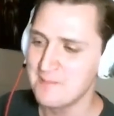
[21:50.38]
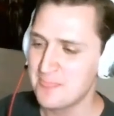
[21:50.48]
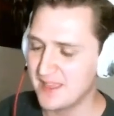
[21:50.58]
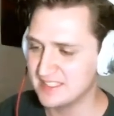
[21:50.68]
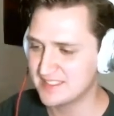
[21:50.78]

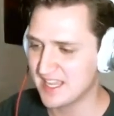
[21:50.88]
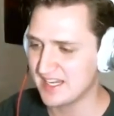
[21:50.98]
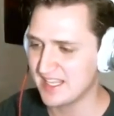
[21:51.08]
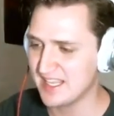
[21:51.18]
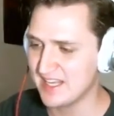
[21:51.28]
And he's kind of
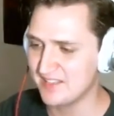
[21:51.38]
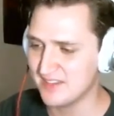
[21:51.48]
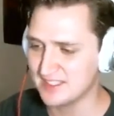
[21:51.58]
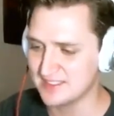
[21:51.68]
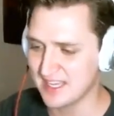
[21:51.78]
hinted that
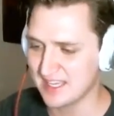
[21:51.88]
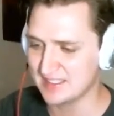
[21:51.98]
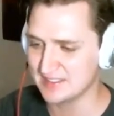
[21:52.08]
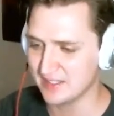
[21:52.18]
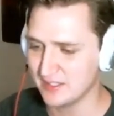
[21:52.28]
he's
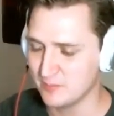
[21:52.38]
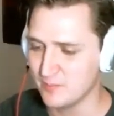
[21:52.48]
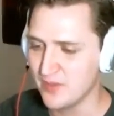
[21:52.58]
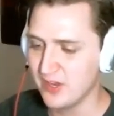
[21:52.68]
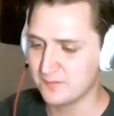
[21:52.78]
got
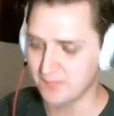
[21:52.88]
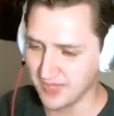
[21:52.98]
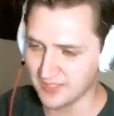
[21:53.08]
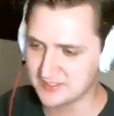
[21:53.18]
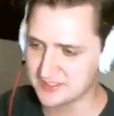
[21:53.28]

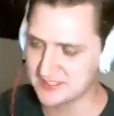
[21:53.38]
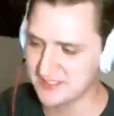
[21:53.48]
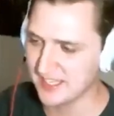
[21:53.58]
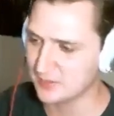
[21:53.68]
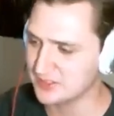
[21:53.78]
flyers in his
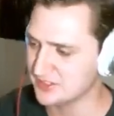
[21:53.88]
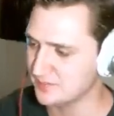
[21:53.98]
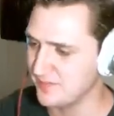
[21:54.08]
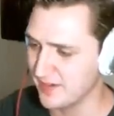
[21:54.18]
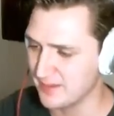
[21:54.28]
deck, which is
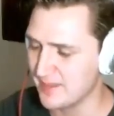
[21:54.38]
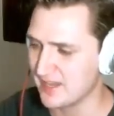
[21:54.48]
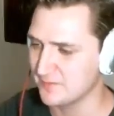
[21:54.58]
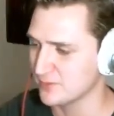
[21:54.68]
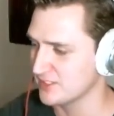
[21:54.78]
very bad
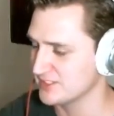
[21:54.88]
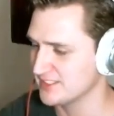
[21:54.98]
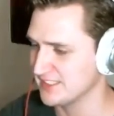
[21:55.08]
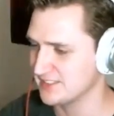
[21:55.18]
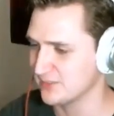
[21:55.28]
for us.
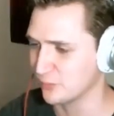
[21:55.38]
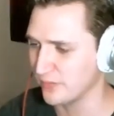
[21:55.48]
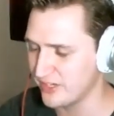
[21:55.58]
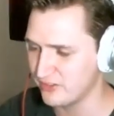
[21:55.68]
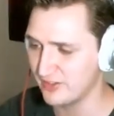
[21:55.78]
That's the
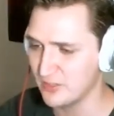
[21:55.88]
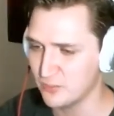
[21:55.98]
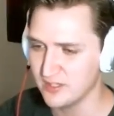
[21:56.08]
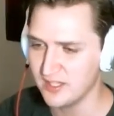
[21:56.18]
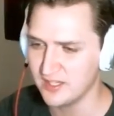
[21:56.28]
reach that he would
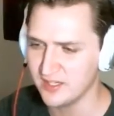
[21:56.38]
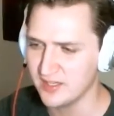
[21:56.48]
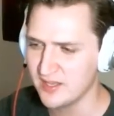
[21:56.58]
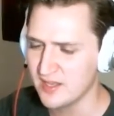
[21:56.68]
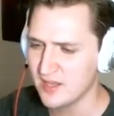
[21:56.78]
need.
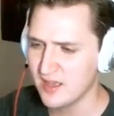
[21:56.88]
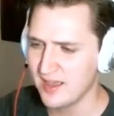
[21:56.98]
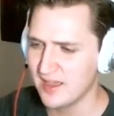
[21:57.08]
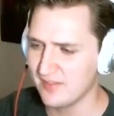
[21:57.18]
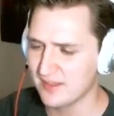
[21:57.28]

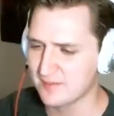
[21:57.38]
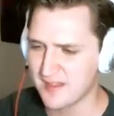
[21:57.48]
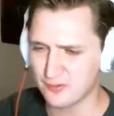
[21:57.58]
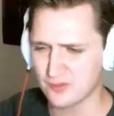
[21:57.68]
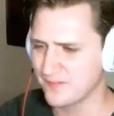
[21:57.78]
Like a
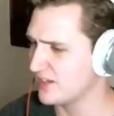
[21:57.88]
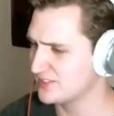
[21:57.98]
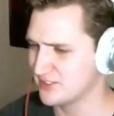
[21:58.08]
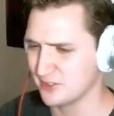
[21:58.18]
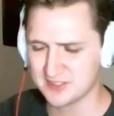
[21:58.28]
Foundry of
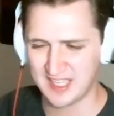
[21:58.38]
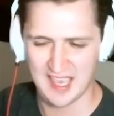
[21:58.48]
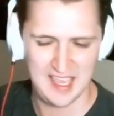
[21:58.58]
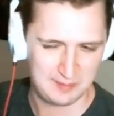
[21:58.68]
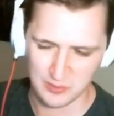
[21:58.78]
Consoles
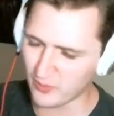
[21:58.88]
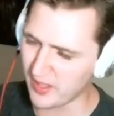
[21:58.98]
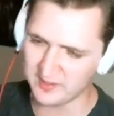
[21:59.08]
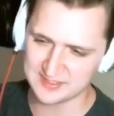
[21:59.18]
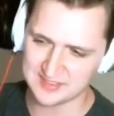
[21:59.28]
can't be ran in
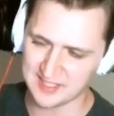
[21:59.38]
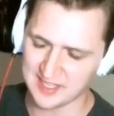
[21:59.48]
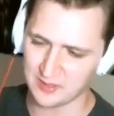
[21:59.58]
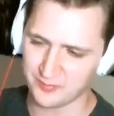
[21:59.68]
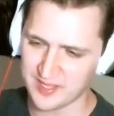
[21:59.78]
this deck, I
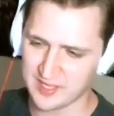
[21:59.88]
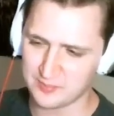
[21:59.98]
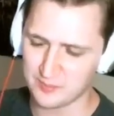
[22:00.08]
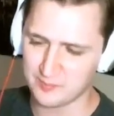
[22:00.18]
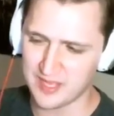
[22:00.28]
don't think,
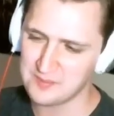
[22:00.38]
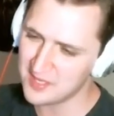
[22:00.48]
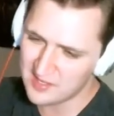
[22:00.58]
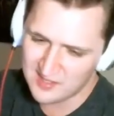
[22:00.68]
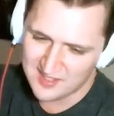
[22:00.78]
but
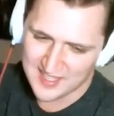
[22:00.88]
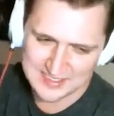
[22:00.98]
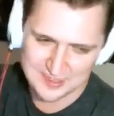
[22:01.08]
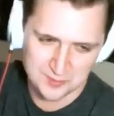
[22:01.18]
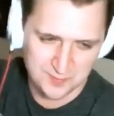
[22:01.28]
maybe as
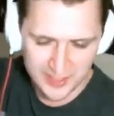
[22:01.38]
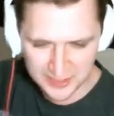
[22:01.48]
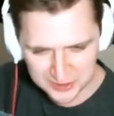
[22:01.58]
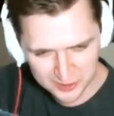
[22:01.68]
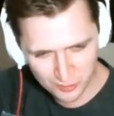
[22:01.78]
a
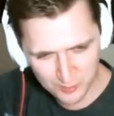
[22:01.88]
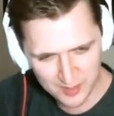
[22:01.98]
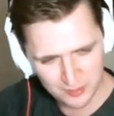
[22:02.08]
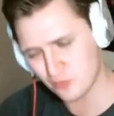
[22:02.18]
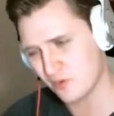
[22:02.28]
finisher, maybe
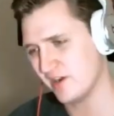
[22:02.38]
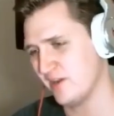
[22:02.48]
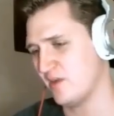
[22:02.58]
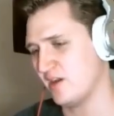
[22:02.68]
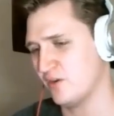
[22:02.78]
you run it in
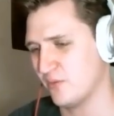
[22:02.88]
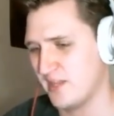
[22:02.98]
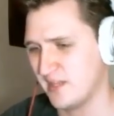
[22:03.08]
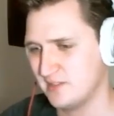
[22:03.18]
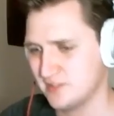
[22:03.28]
mono
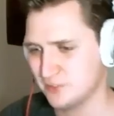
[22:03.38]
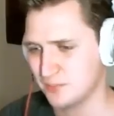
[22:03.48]
red, super